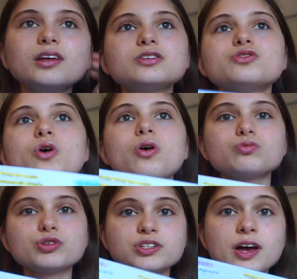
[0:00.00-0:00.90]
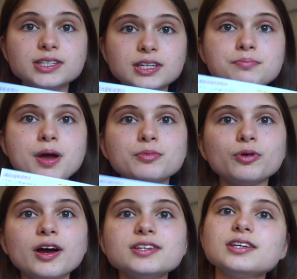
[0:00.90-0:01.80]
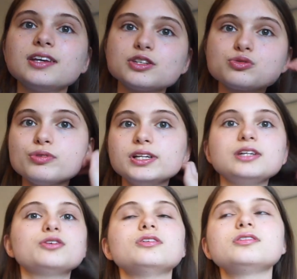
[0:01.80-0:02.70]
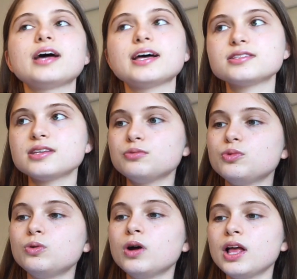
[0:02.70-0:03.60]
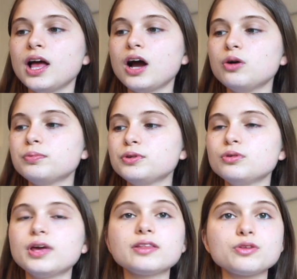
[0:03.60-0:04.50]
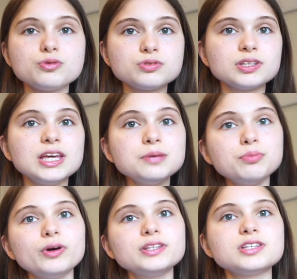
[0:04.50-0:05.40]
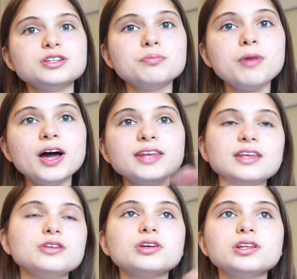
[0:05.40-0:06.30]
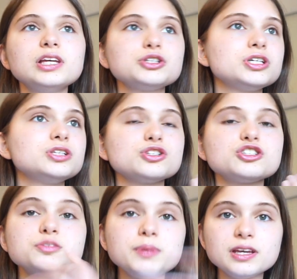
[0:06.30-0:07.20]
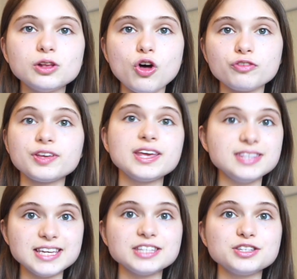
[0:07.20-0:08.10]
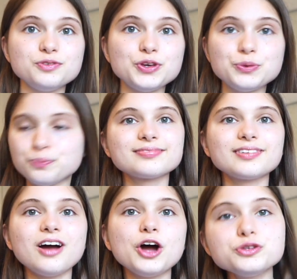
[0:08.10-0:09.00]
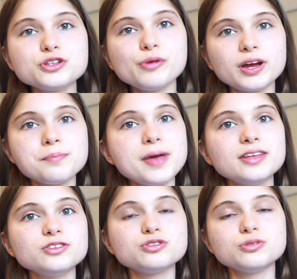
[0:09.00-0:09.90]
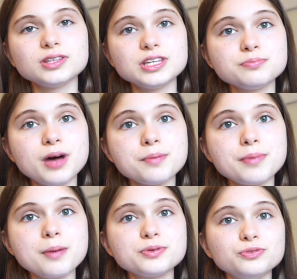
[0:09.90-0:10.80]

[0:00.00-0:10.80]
it's not reciting and memorizing, it's really good as it will help you get those key points in your mind that you can literally just spiel off in the interview. I also recommend doing these mind maps